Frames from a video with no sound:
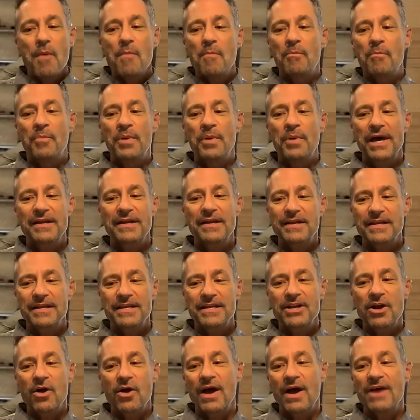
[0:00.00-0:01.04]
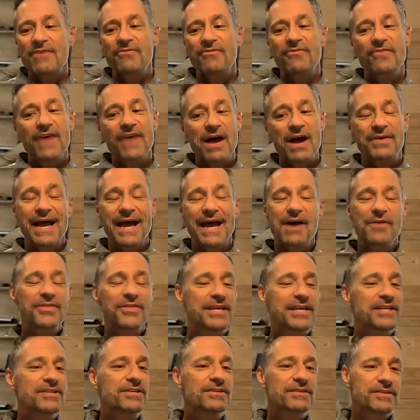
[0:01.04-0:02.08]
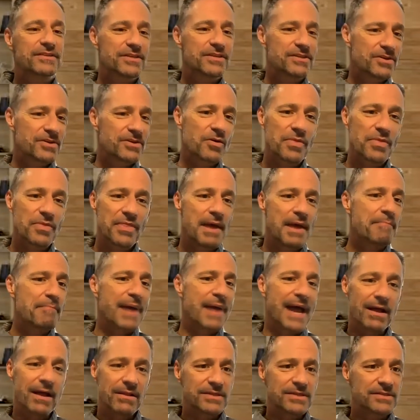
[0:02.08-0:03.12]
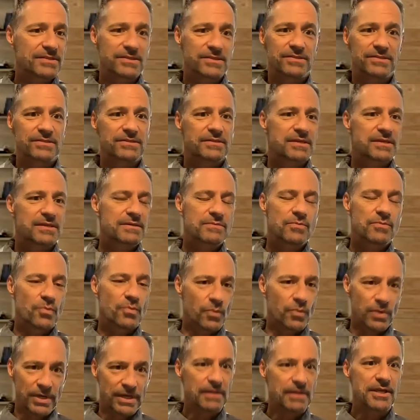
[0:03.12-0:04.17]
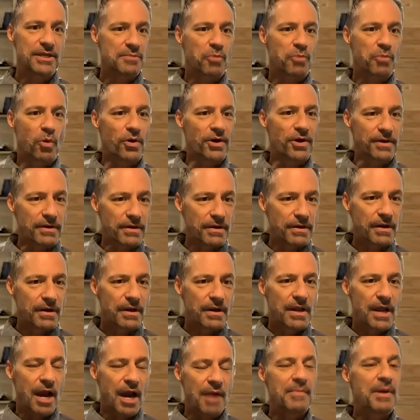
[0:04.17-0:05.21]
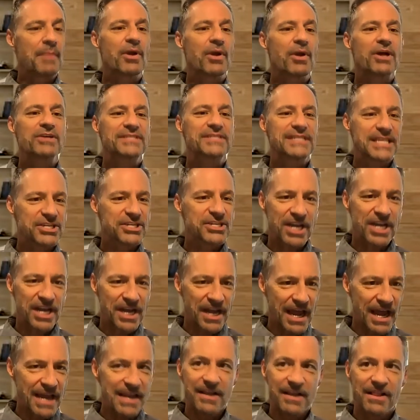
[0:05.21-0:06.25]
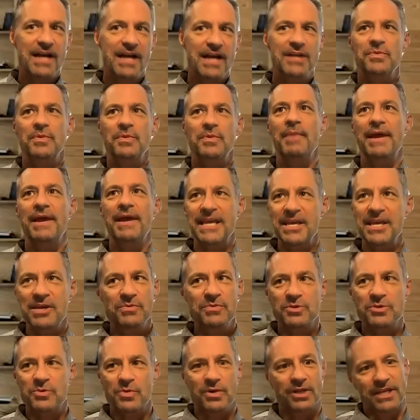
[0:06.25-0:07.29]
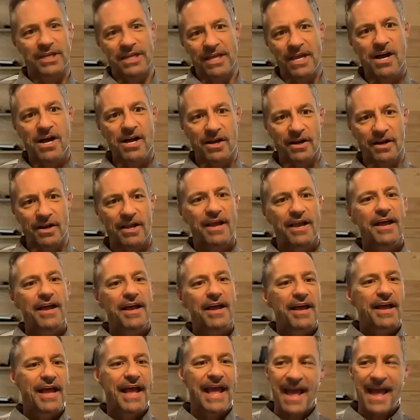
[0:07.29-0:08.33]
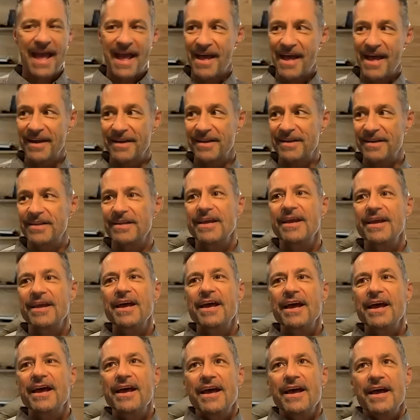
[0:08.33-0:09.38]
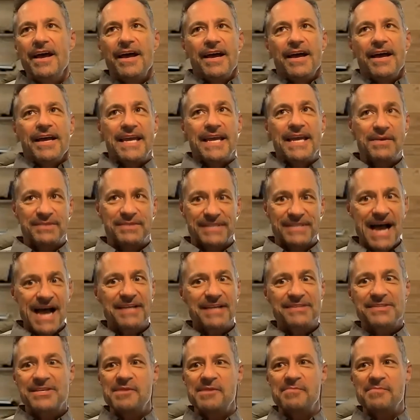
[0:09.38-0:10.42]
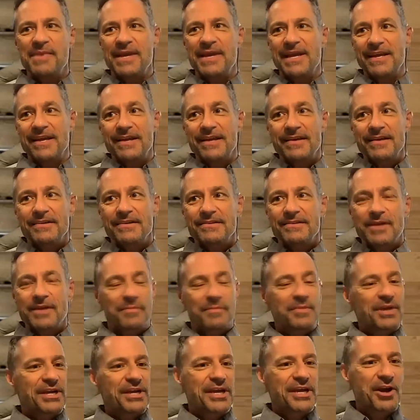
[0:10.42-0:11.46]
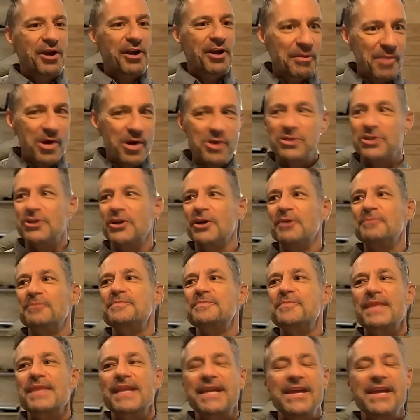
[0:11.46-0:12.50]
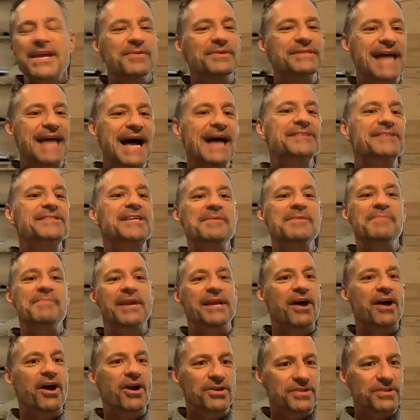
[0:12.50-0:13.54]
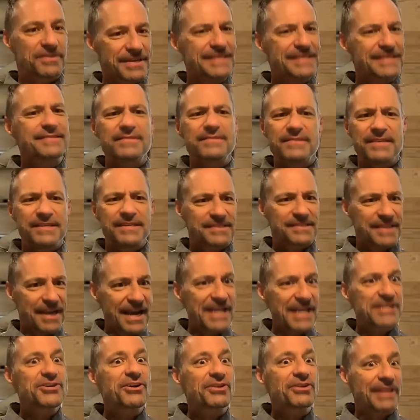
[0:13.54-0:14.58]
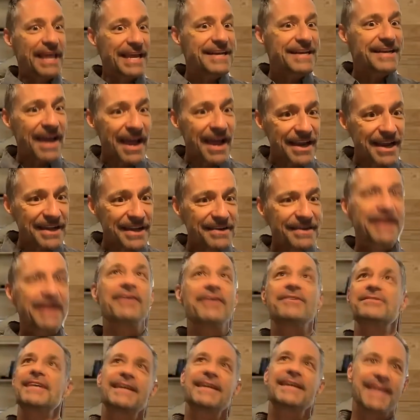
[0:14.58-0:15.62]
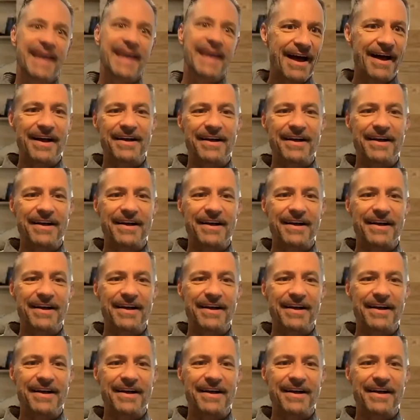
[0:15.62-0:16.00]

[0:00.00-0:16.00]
but you know i found out that you know that balance is really important i remember i was teaching a night class when my kid was really young and he was asking me i'm going to get all emotional he was asking me, Are, is tonight your late night? And I was like, yeah.